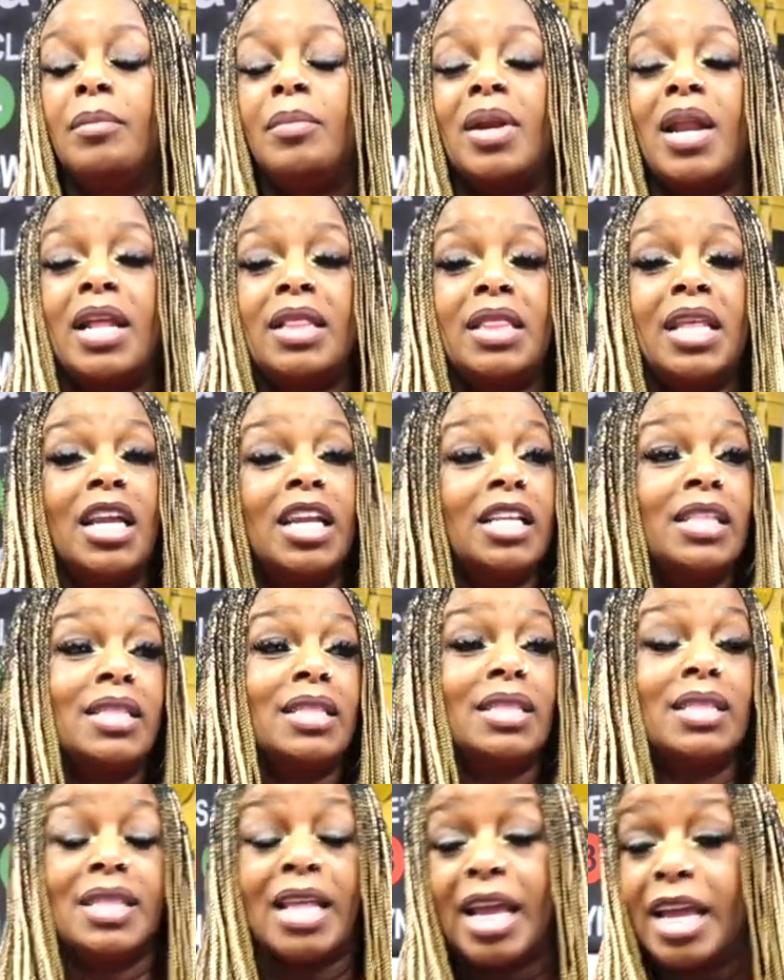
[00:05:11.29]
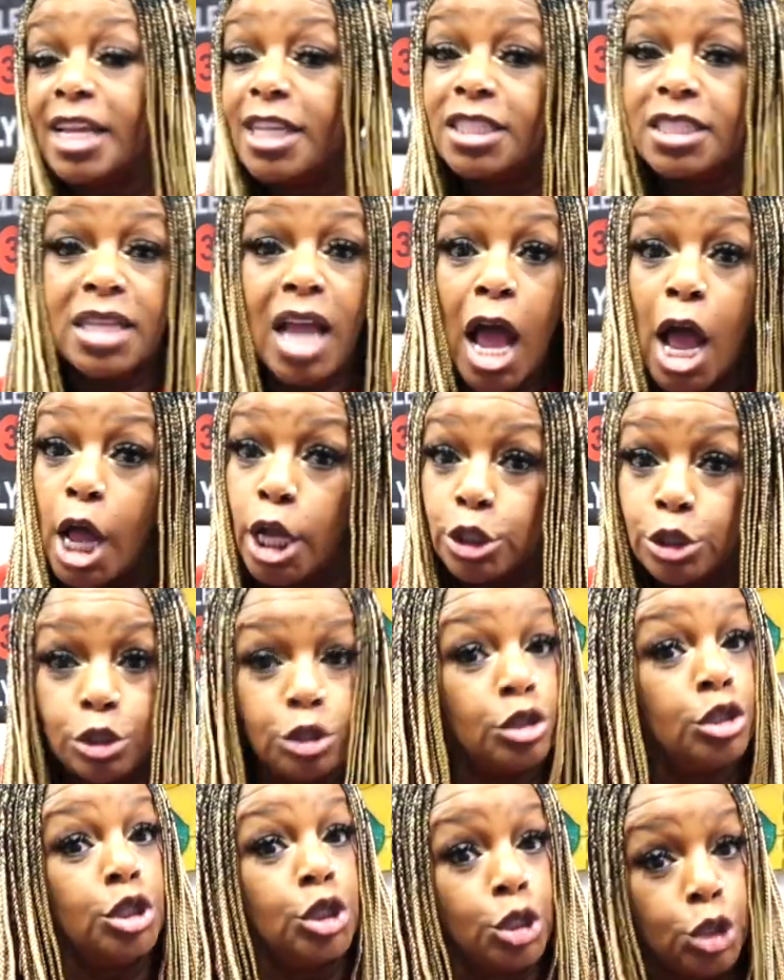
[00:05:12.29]
But I think things got
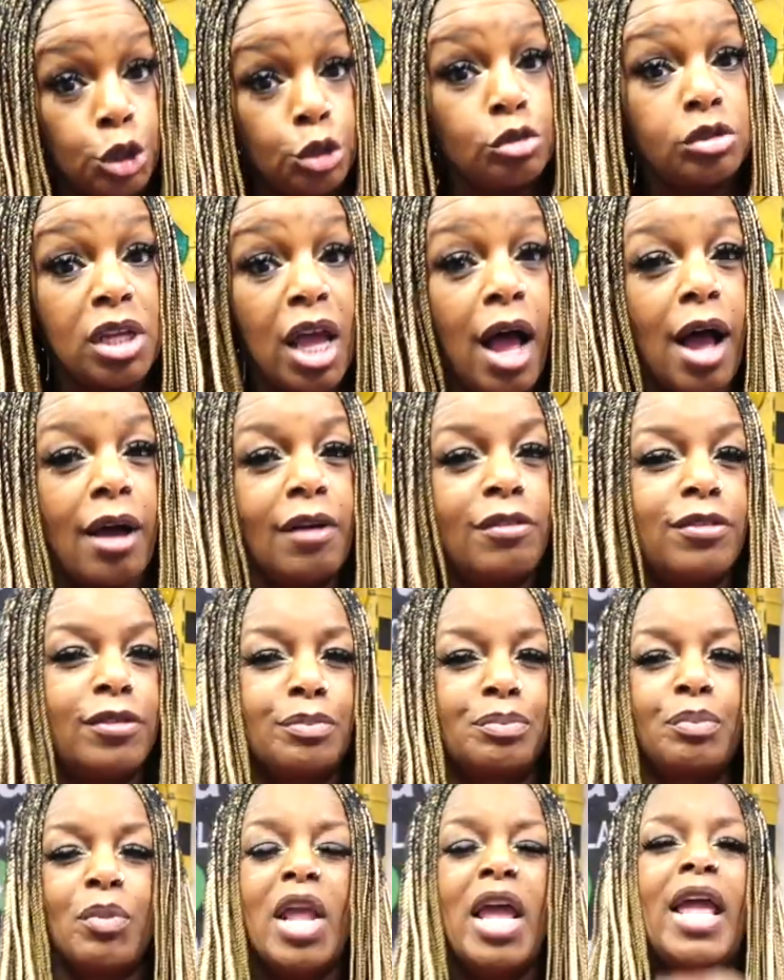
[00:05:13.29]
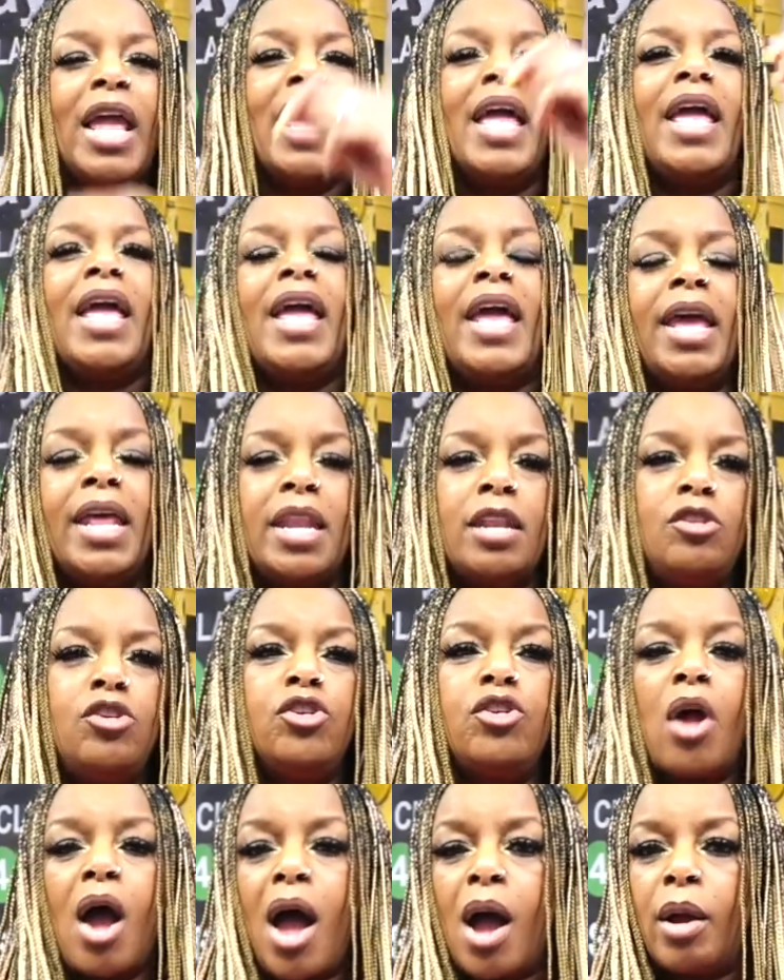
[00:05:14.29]
a little tough and
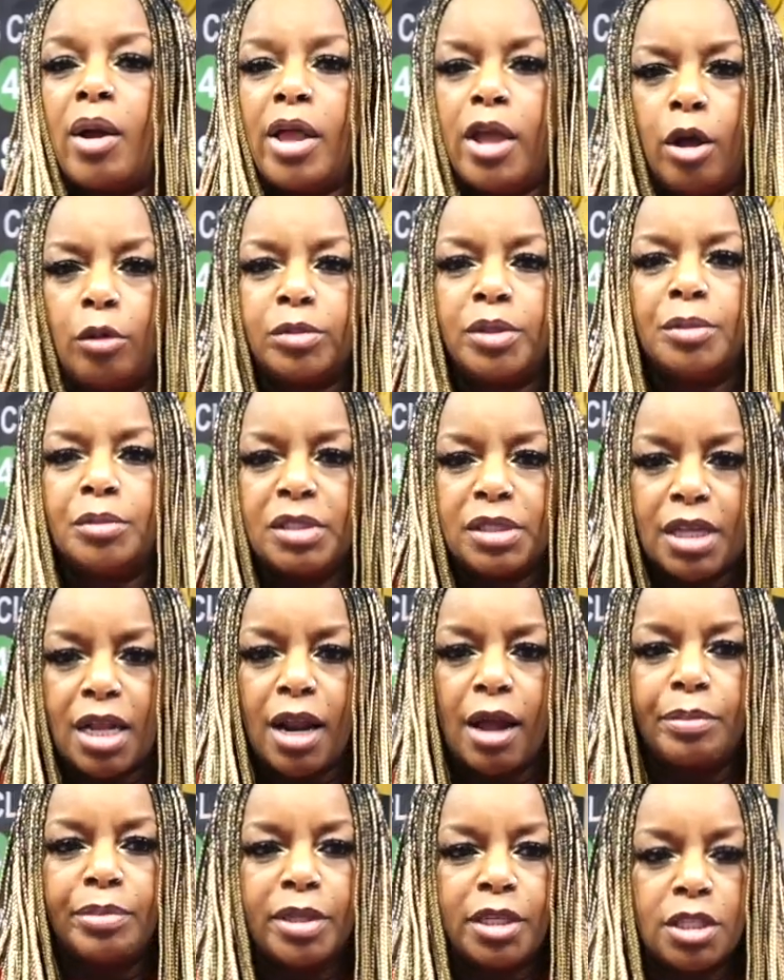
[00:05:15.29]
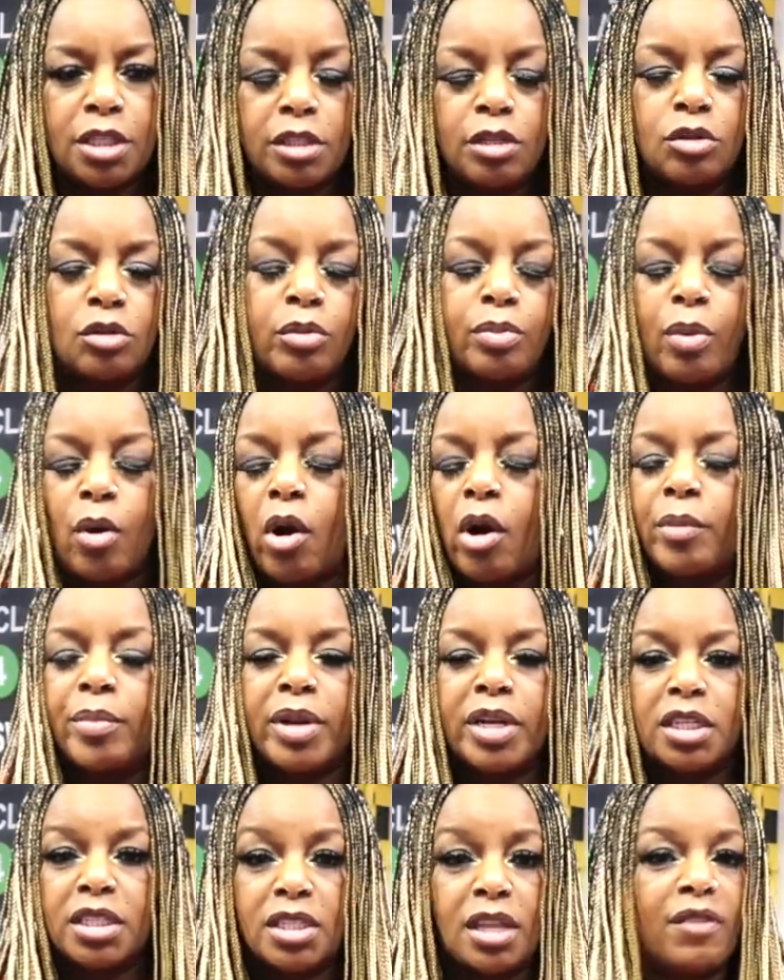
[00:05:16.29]
you know i helped him set up his little
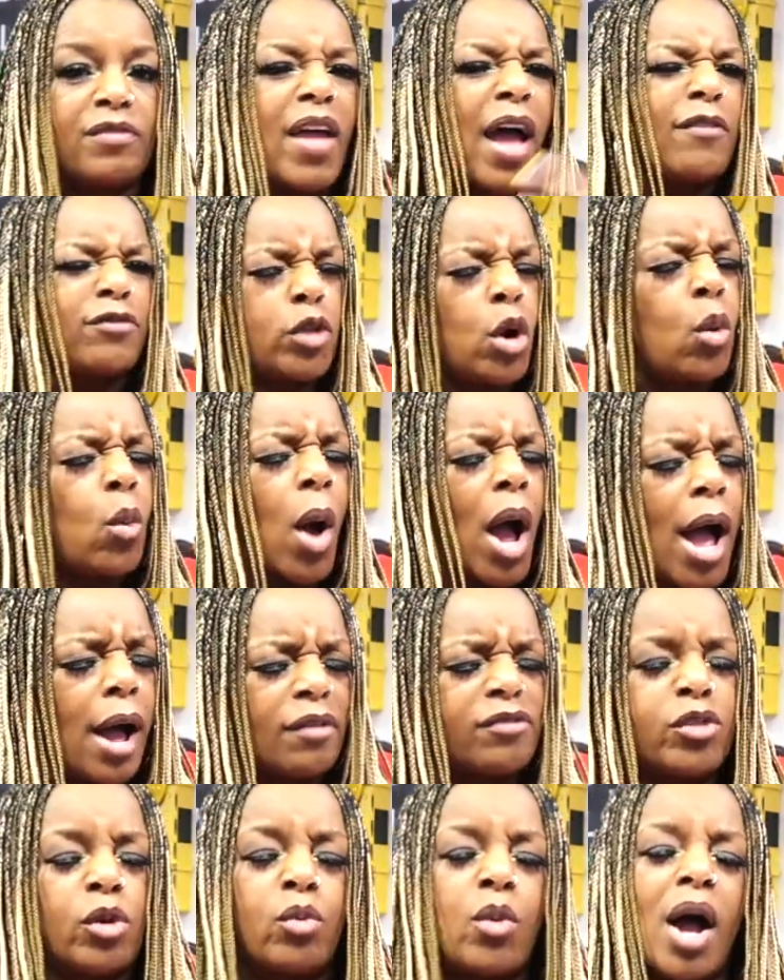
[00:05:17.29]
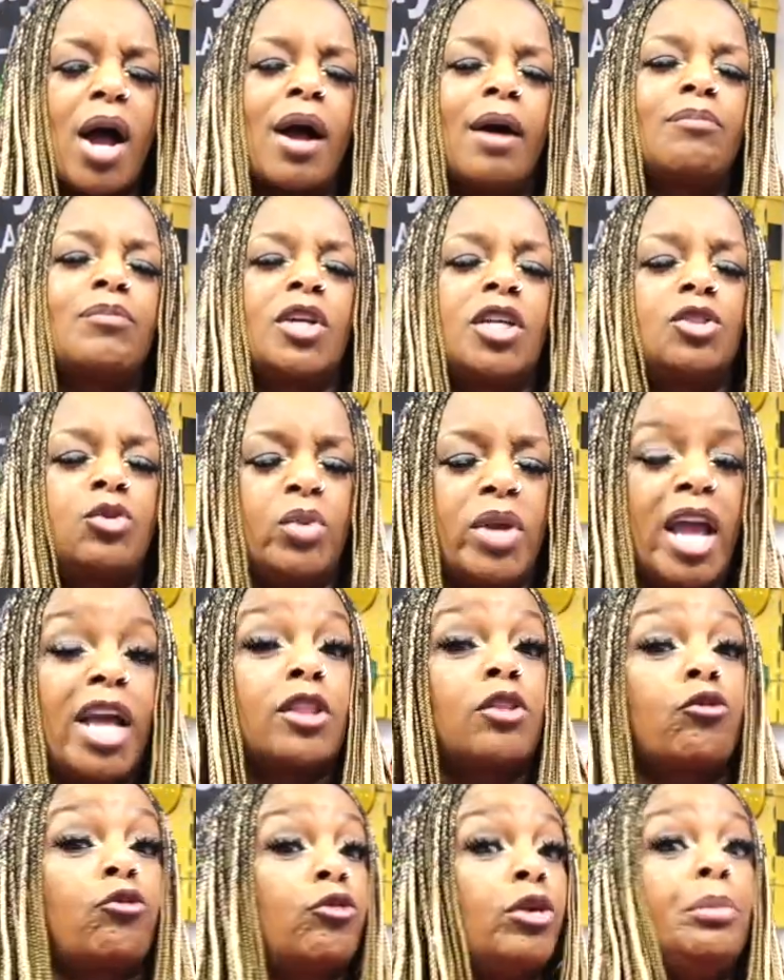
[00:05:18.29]
apartment and stuff after a while after a while because we
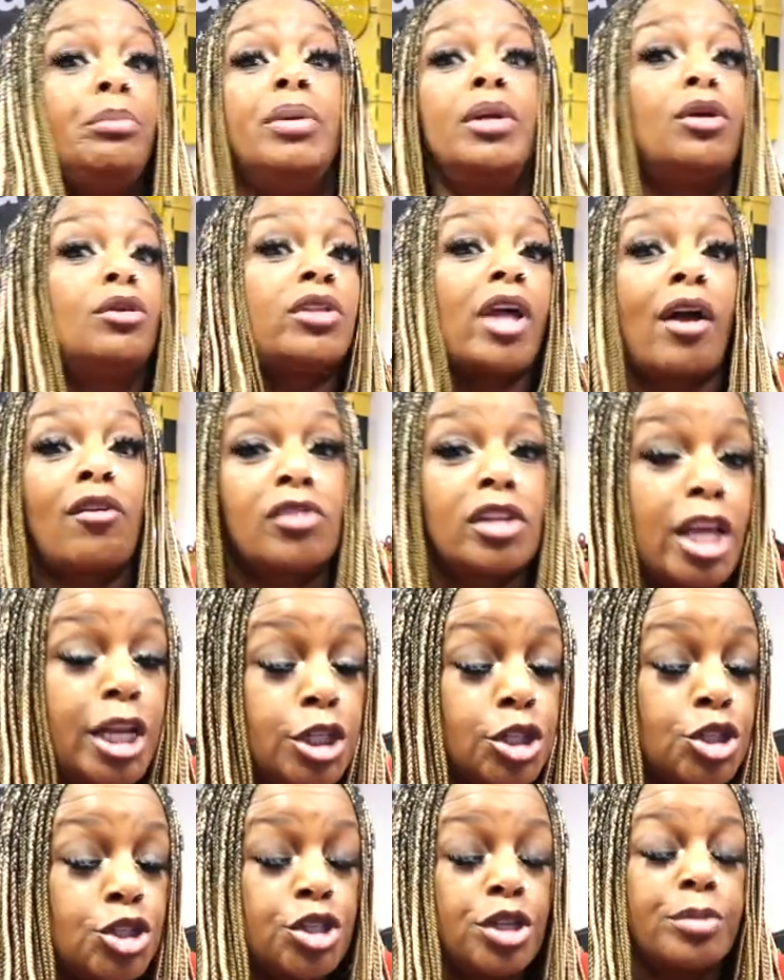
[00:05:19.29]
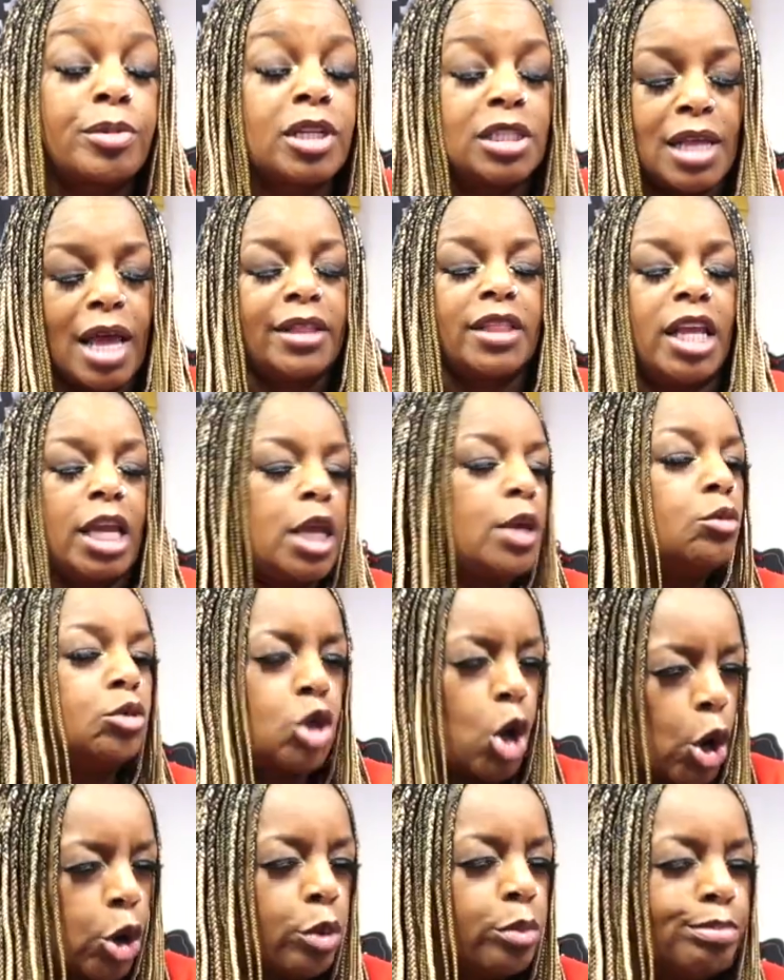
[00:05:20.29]
had to rebuild our relationship because i think he
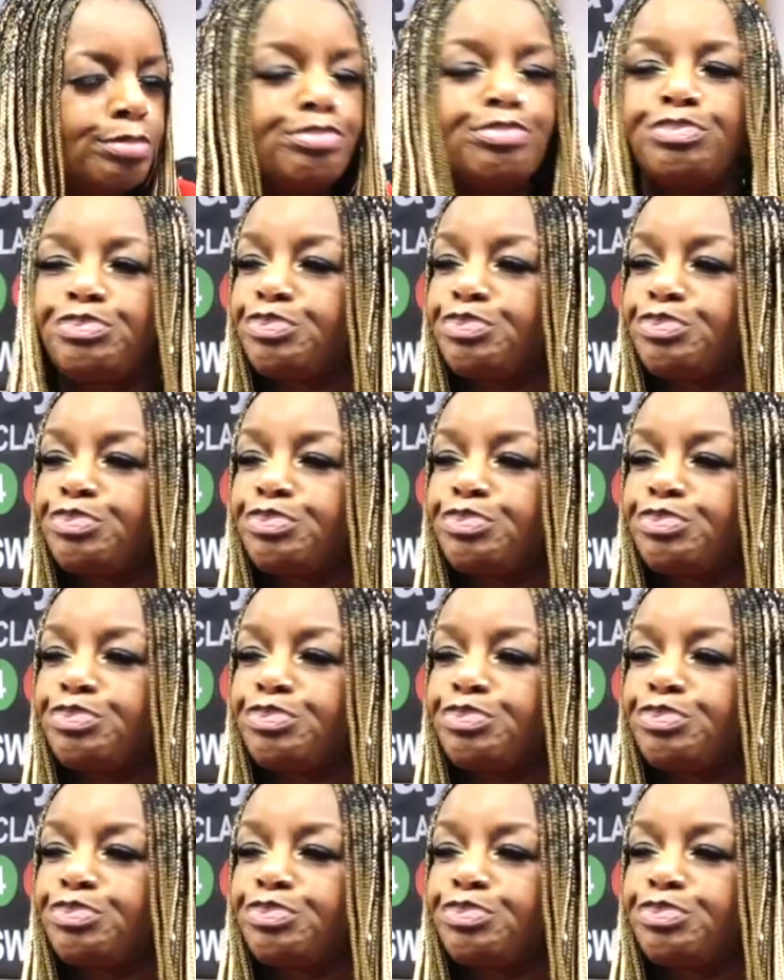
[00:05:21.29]
was hurt